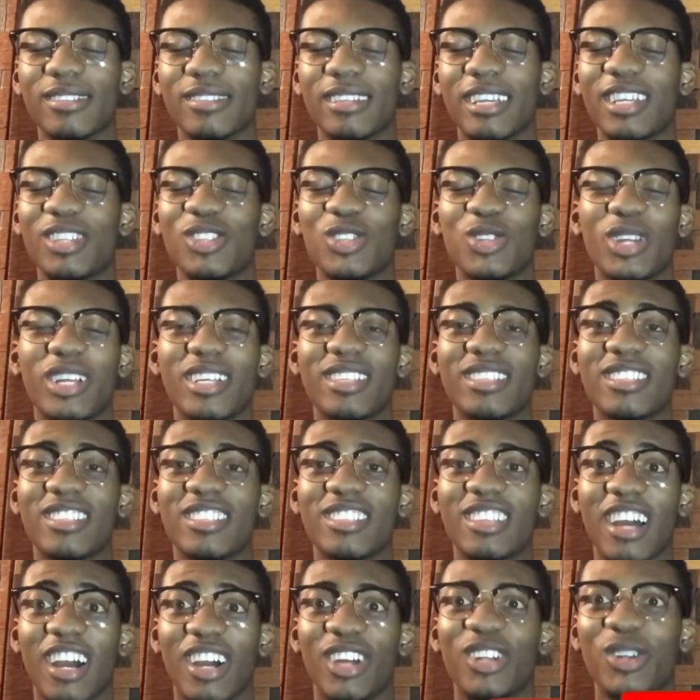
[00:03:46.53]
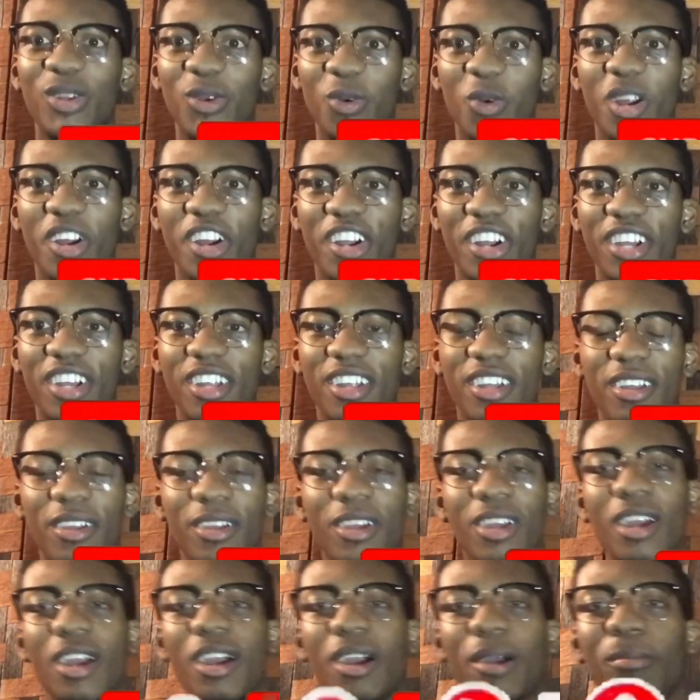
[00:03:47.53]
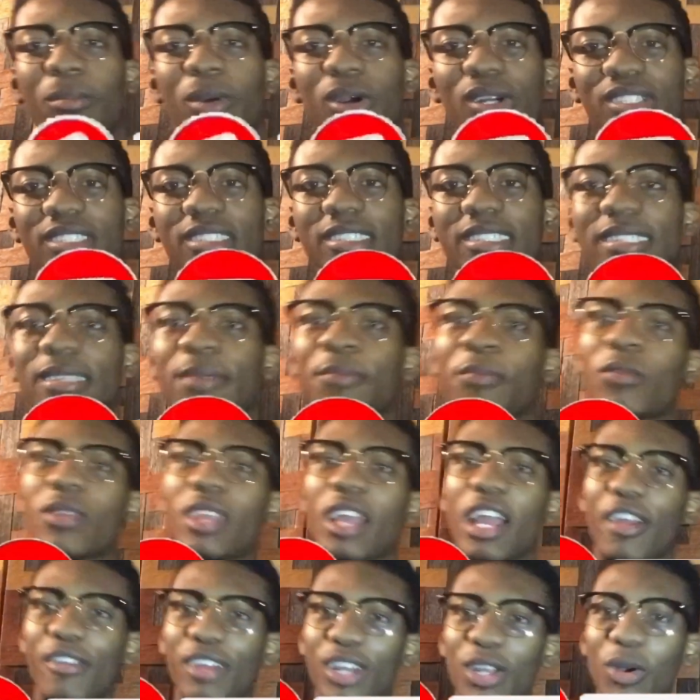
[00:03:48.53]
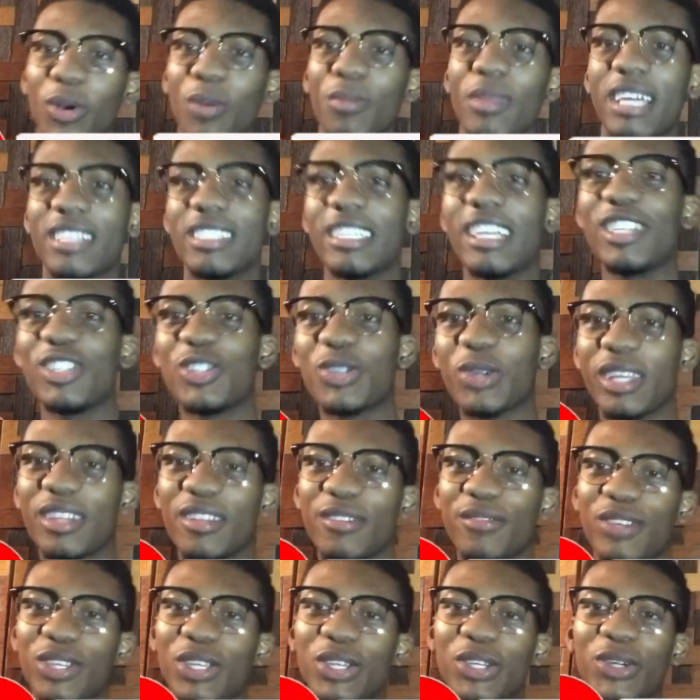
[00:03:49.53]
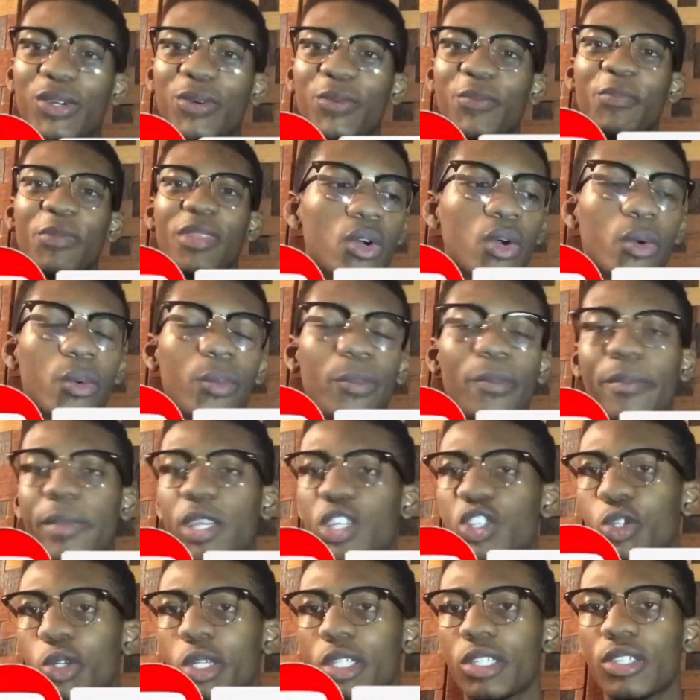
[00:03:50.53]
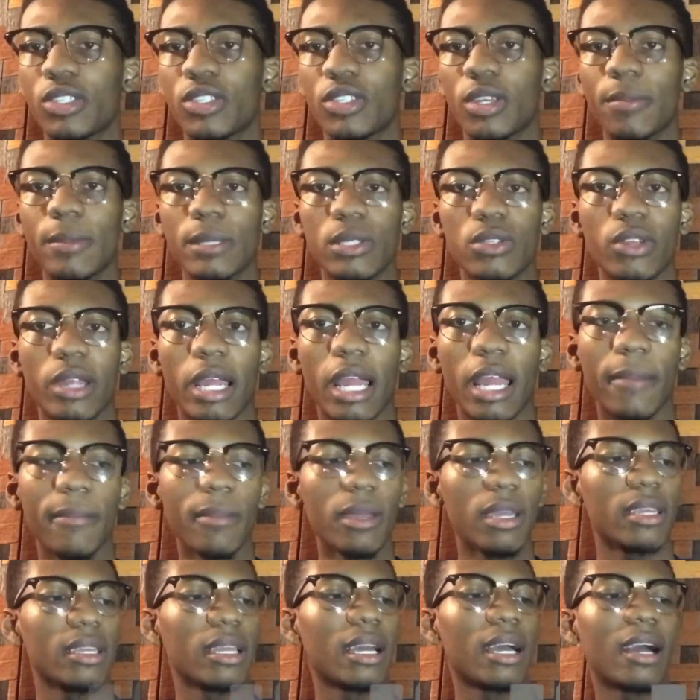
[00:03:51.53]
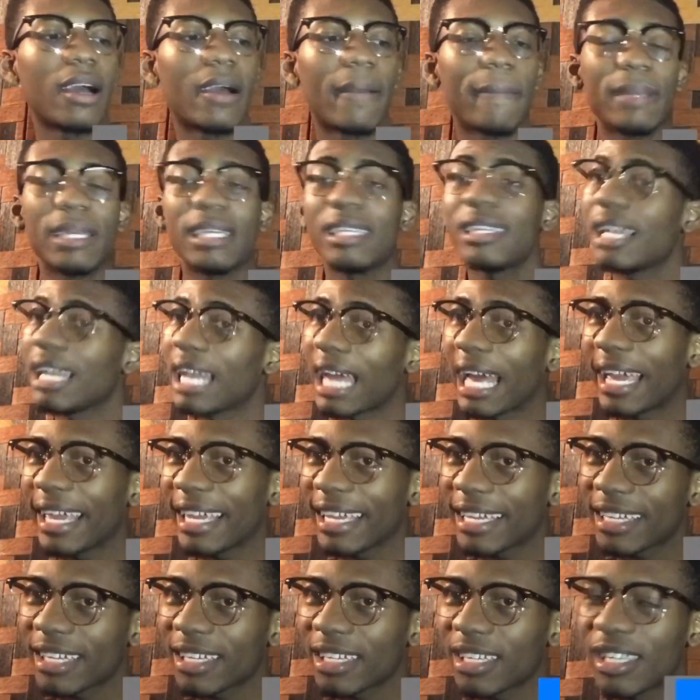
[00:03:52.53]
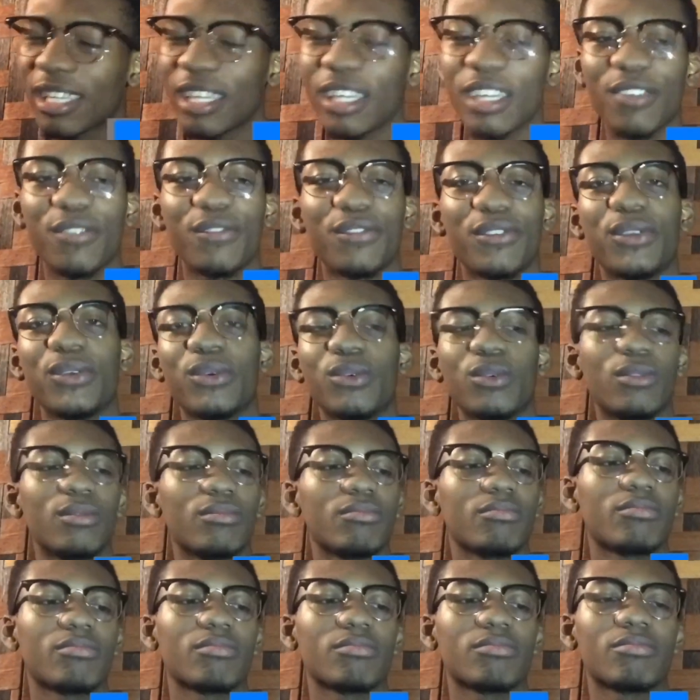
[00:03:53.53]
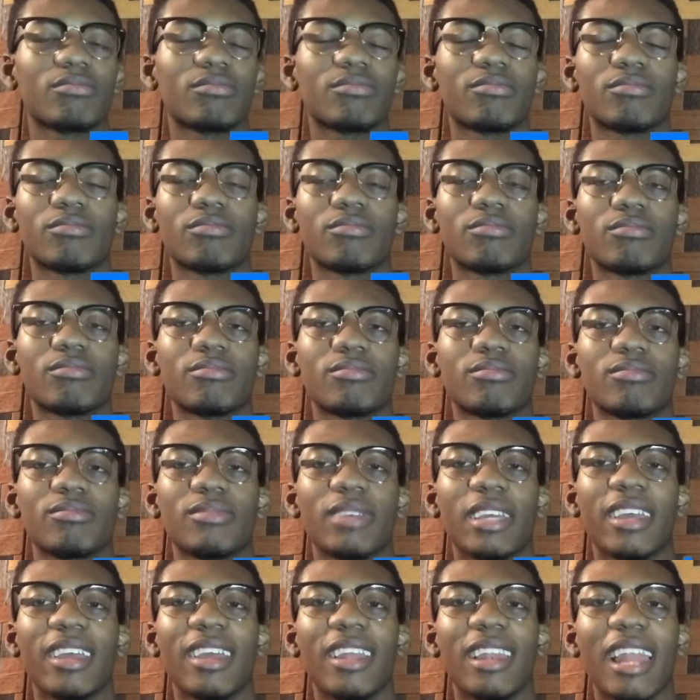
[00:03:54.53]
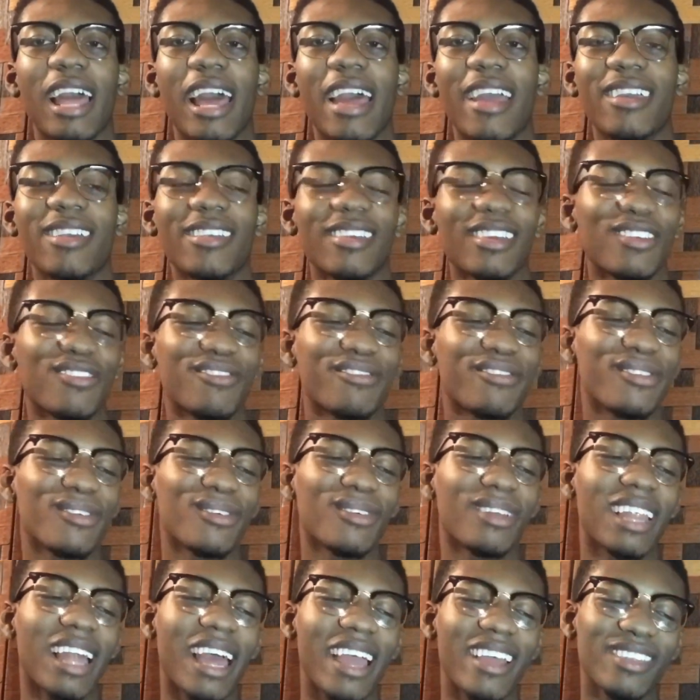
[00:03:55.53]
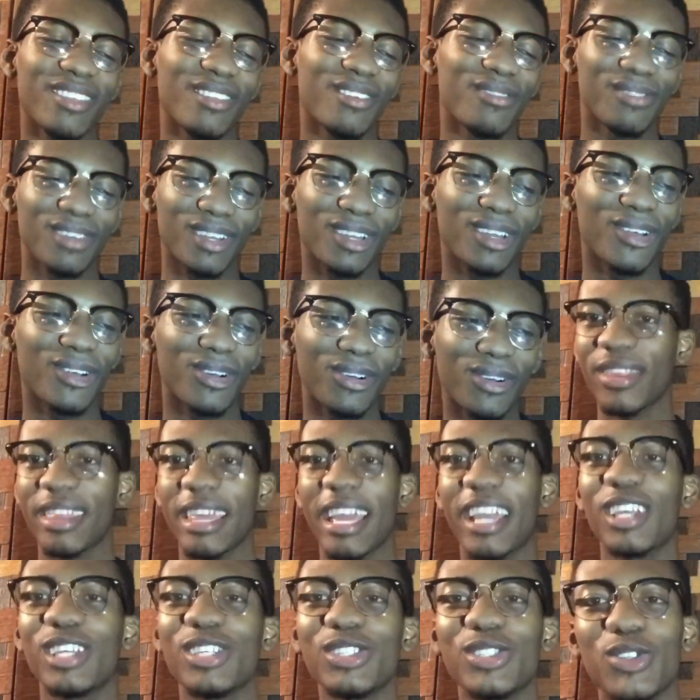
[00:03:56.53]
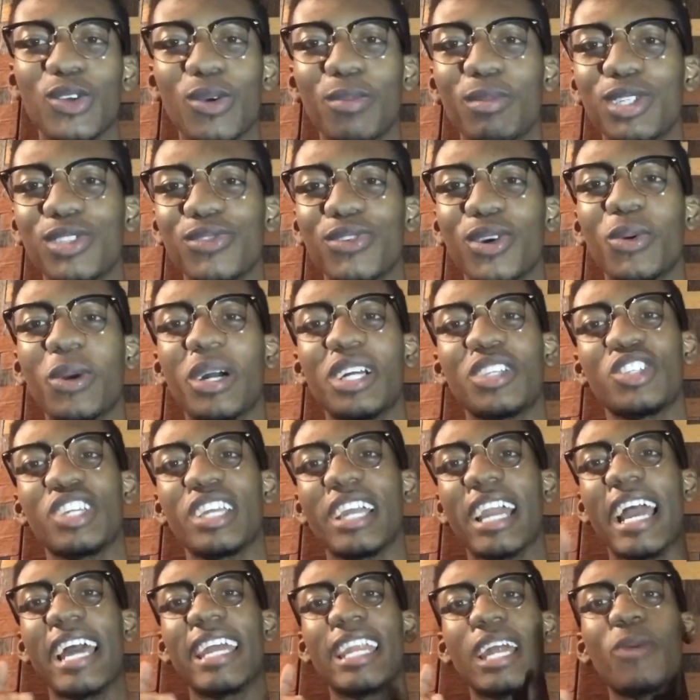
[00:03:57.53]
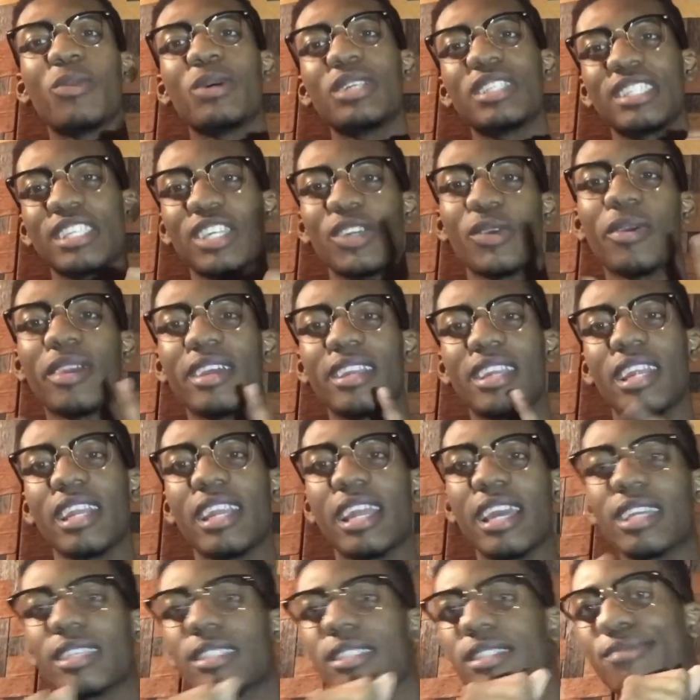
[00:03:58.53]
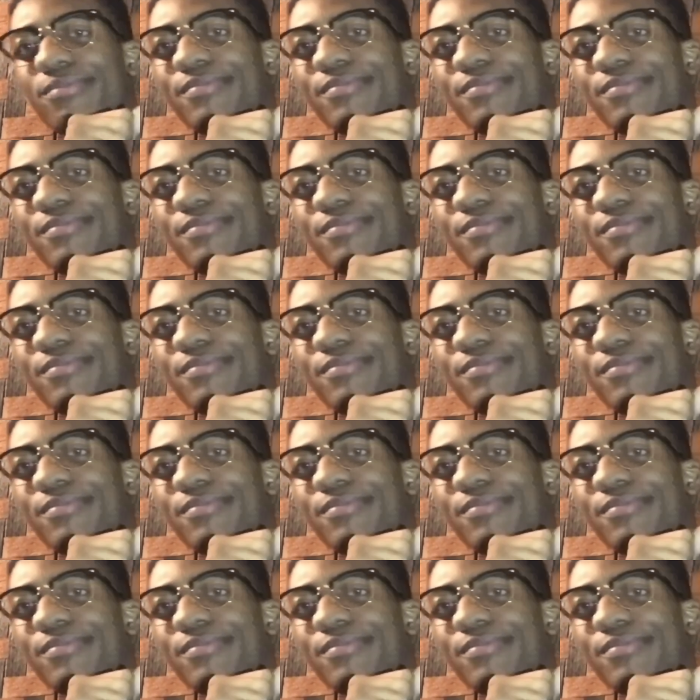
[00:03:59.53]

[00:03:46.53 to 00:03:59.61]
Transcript: enjoy is not the word but i really hope that you enjoyed the video so be sure to subscribe um, hit like if you hit like if you like the video thank you so much for watching and i will see you in the next